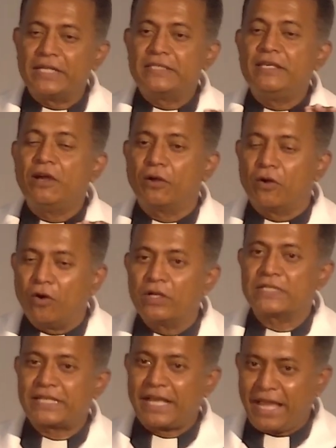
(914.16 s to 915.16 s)
see
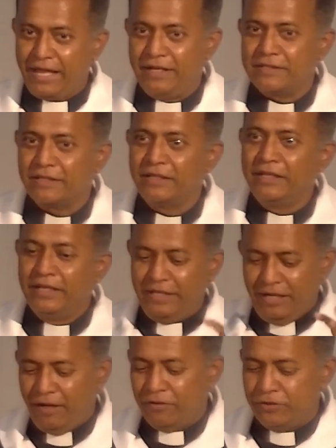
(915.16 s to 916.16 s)
God's hands
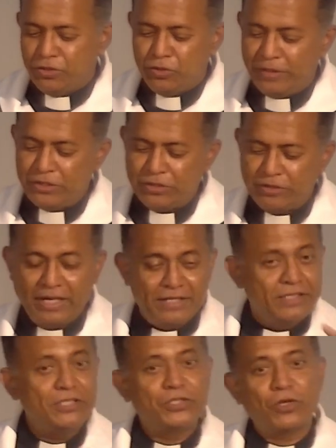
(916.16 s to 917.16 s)
in our situation. And
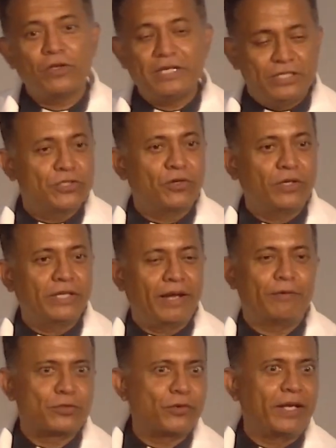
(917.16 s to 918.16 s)
she saw that. I
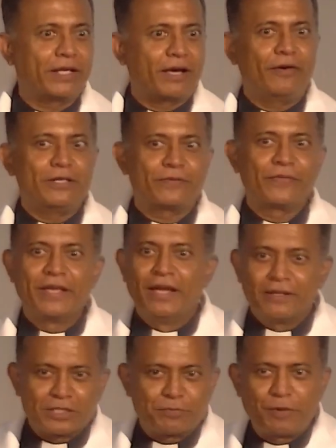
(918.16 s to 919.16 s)
was so encouraged. I
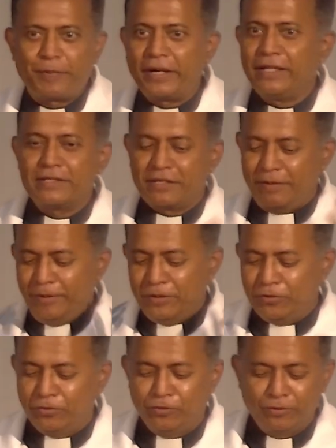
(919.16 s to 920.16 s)
was preparing this sermon
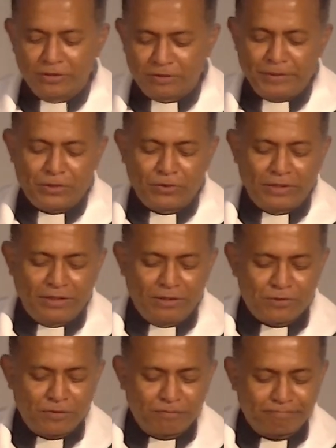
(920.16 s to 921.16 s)
to speak to her also.